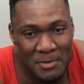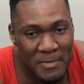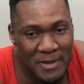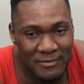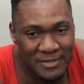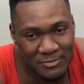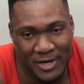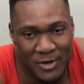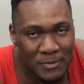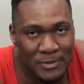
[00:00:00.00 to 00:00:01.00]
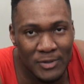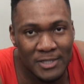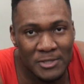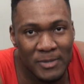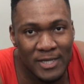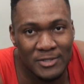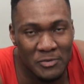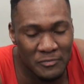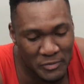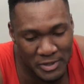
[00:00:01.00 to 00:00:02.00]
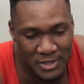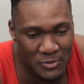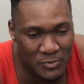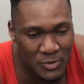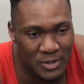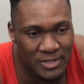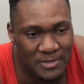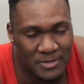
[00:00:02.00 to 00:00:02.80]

my man was wide open, so I just passed to him for easy 2 points.